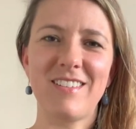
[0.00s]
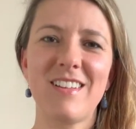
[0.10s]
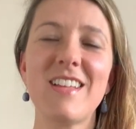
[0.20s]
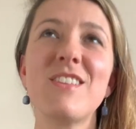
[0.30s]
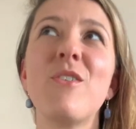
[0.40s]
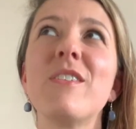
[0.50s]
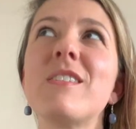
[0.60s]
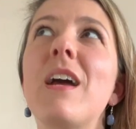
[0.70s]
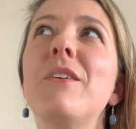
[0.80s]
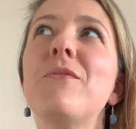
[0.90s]
And notice
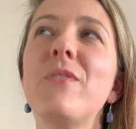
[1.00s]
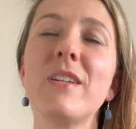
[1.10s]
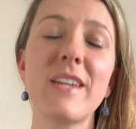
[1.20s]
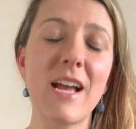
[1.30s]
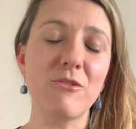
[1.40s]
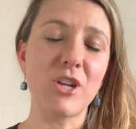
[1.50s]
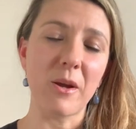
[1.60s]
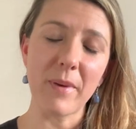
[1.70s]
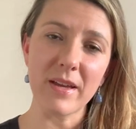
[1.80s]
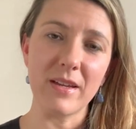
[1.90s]
how you feel now. Check
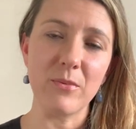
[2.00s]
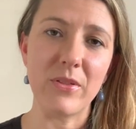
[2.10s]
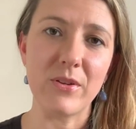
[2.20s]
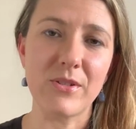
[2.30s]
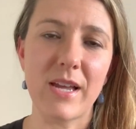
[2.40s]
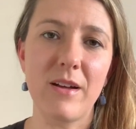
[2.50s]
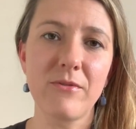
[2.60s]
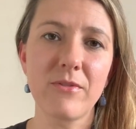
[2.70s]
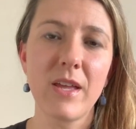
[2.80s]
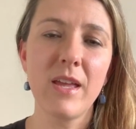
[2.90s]
back in with yourself
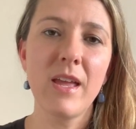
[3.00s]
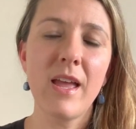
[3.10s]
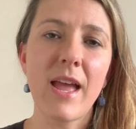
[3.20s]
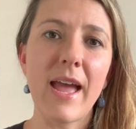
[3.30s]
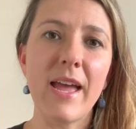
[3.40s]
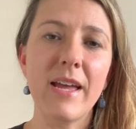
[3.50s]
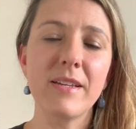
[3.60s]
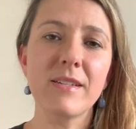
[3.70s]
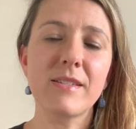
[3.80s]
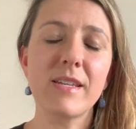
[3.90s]

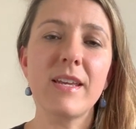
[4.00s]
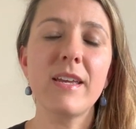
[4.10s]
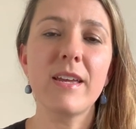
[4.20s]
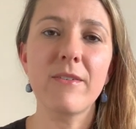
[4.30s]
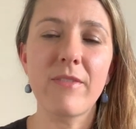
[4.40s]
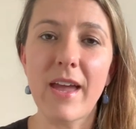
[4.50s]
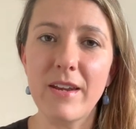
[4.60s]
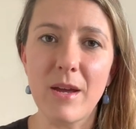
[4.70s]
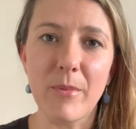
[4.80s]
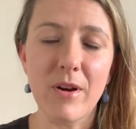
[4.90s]
and see if that
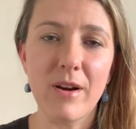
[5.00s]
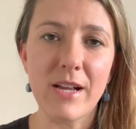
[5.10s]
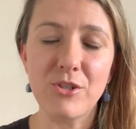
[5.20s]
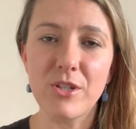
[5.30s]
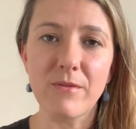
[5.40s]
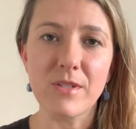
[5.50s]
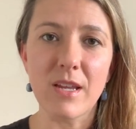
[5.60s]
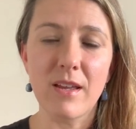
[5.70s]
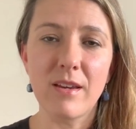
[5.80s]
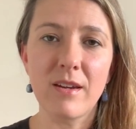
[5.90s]
number has
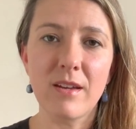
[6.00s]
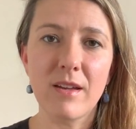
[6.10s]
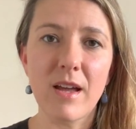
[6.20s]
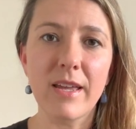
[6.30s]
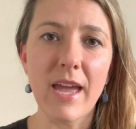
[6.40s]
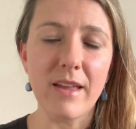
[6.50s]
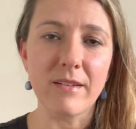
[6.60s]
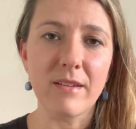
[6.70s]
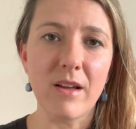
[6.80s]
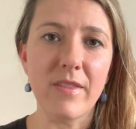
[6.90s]
shifted again
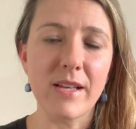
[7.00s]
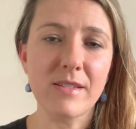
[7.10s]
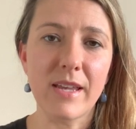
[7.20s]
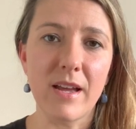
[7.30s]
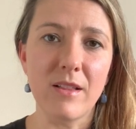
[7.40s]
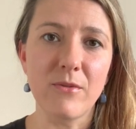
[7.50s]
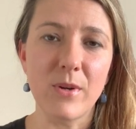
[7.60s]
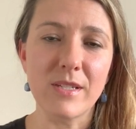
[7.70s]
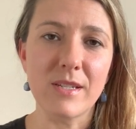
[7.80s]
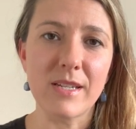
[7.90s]
on that scale of
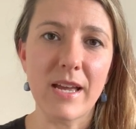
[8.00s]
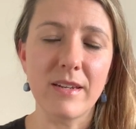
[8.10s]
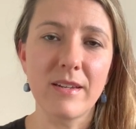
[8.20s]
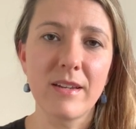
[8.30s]
1 to 10.